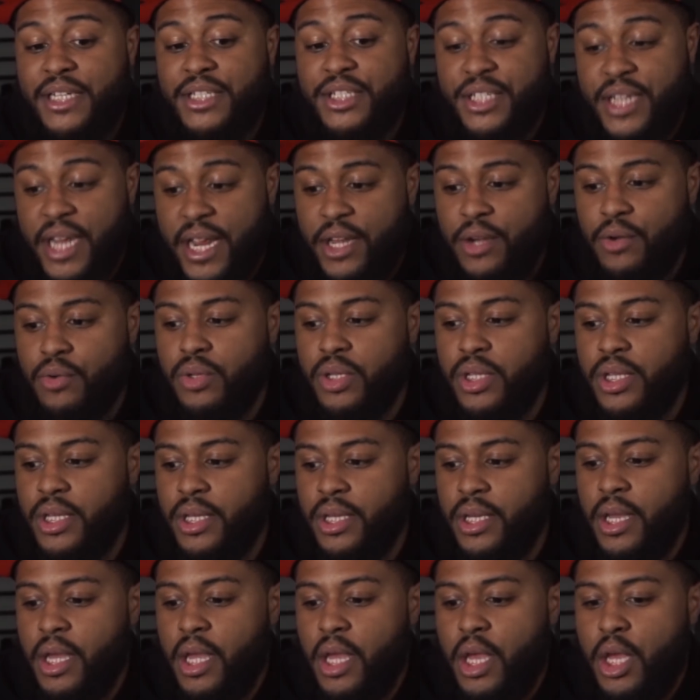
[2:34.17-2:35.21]

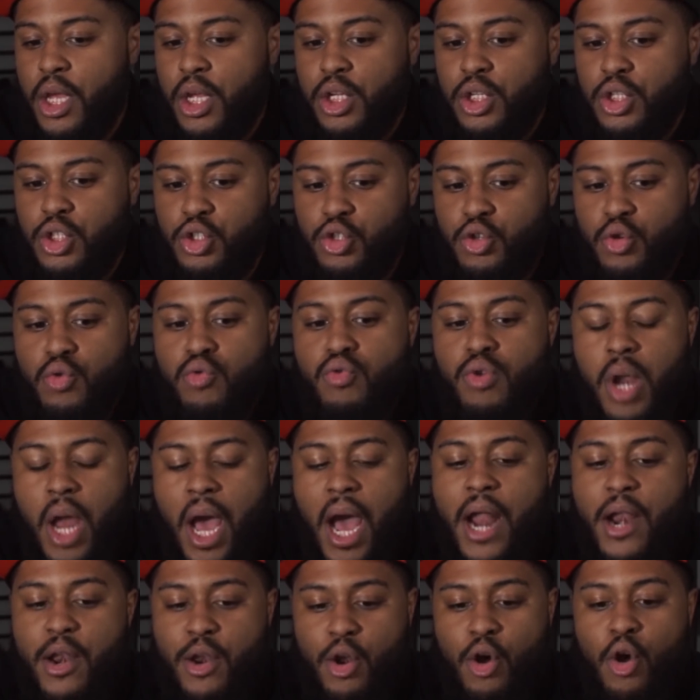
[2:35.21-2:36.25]
genuinely do
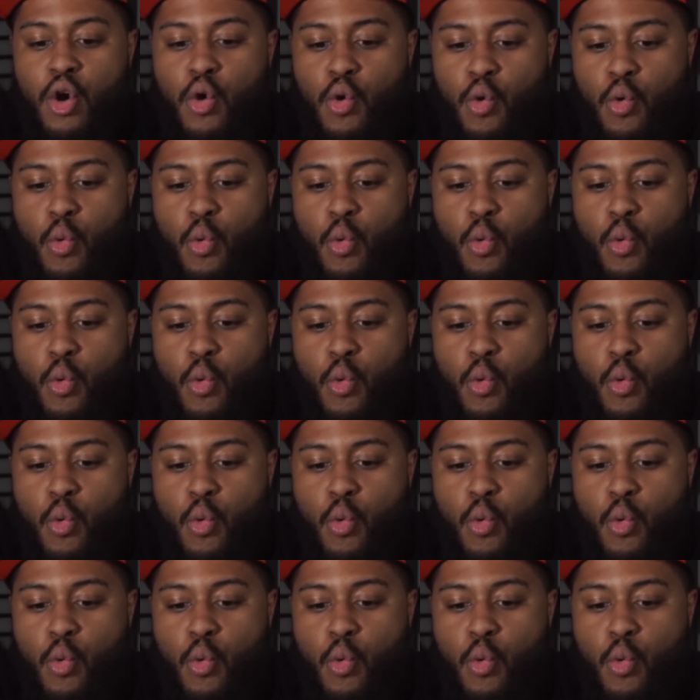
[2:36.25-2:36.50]
not know